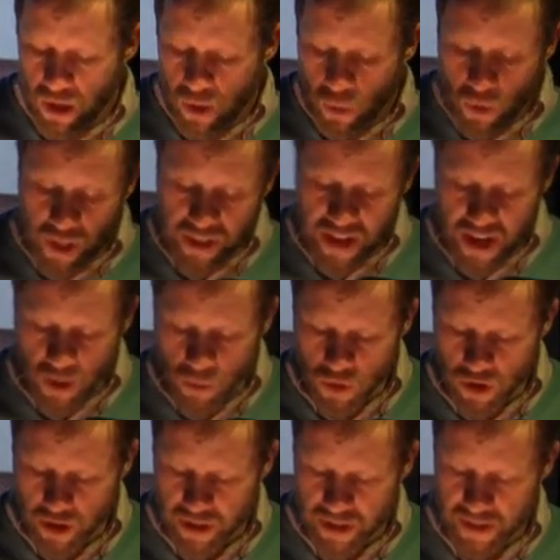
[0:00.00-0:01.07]
One day at
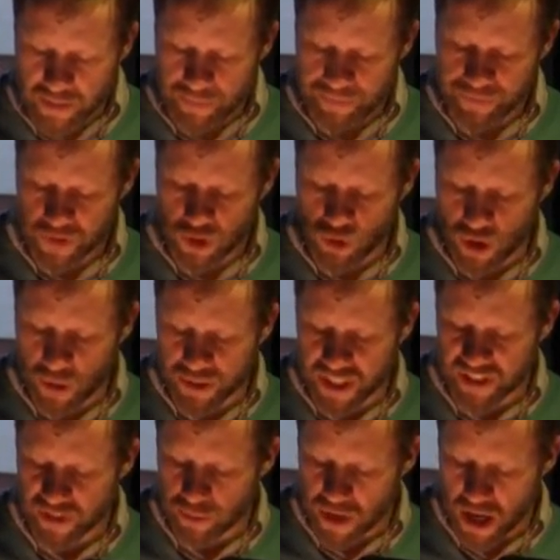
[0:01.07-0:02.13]
work, Greg was
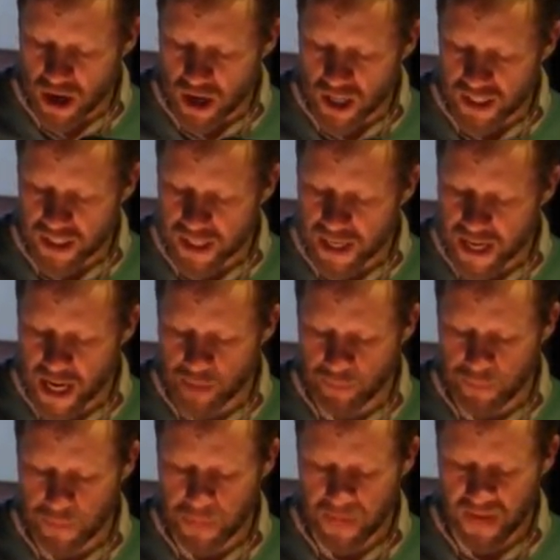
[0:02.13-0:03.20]
giving me a hard time
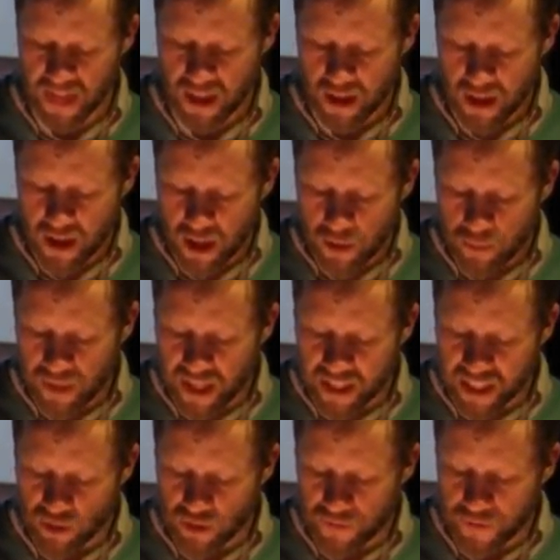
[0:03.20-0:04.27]
because I
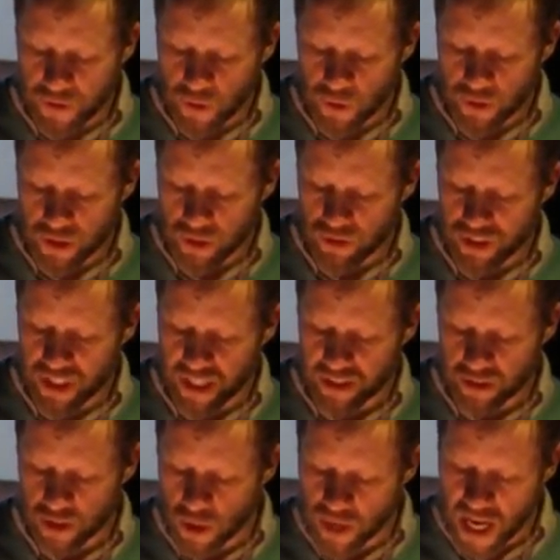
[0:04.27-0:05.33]
refused to reject a
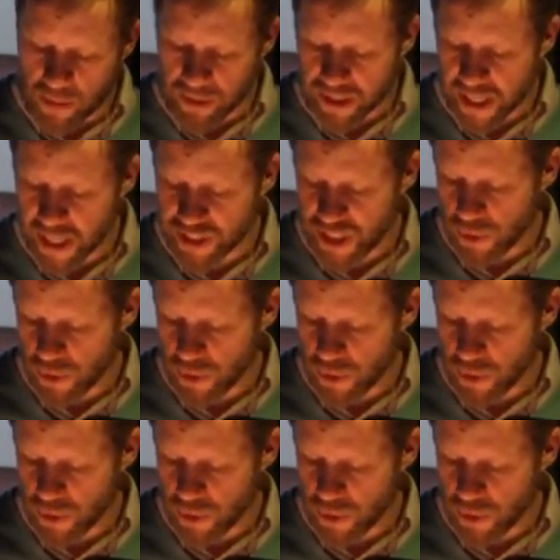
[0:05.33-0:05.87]
loan application he